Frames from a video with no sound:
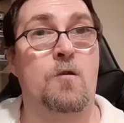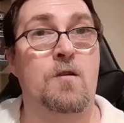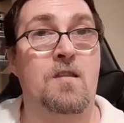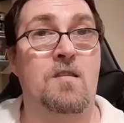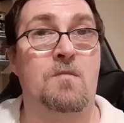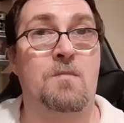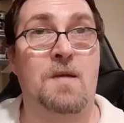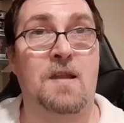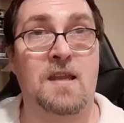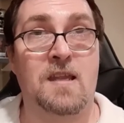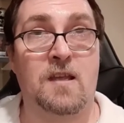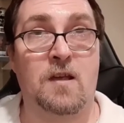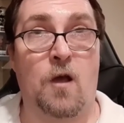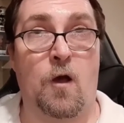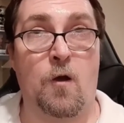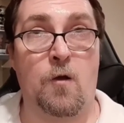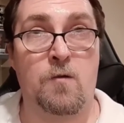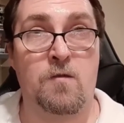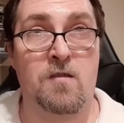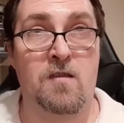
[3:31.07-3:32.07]
as many
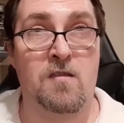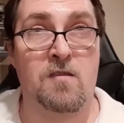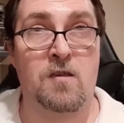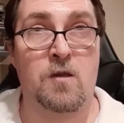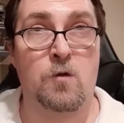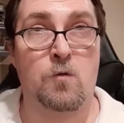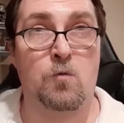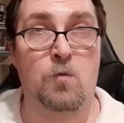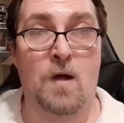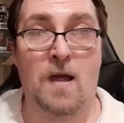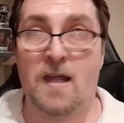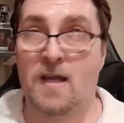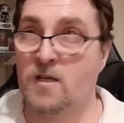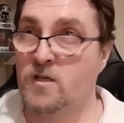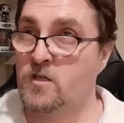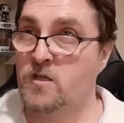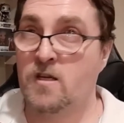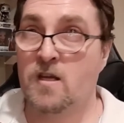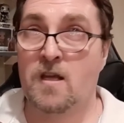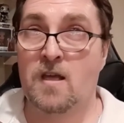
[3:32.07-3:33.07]
cards as you
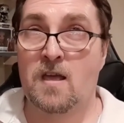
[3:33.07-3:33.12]
wish.